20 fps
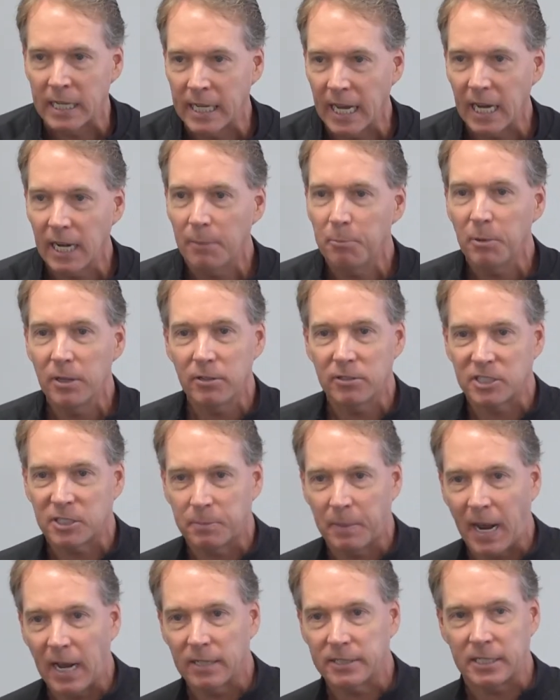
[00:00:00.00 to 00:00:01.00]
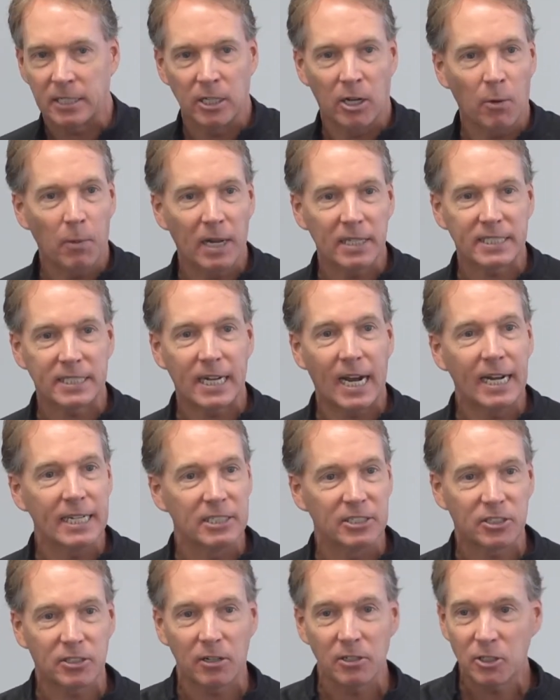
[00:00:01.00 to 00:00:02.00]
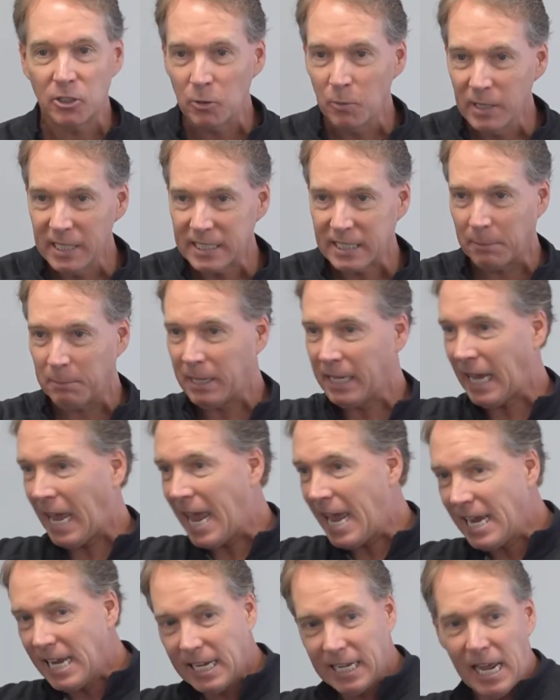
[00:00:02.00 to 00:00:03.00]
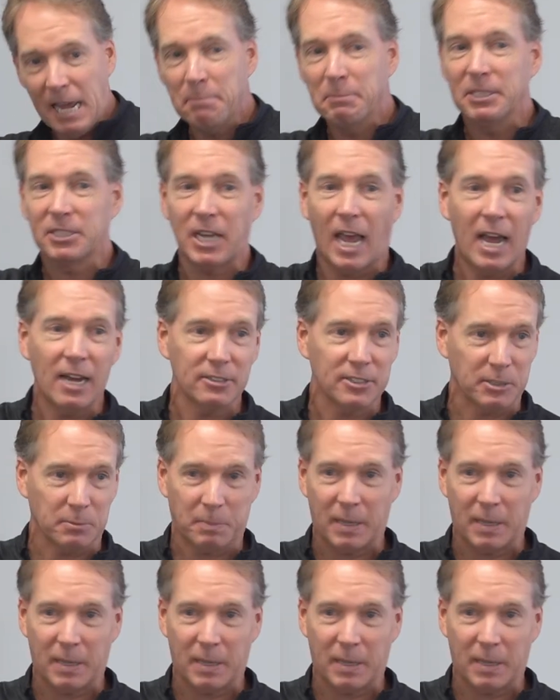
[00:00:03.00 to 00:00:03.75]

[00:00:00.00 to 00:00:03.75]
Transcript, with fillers: Get up with your spouse and go outside and start doing something like egging neighbors' houses,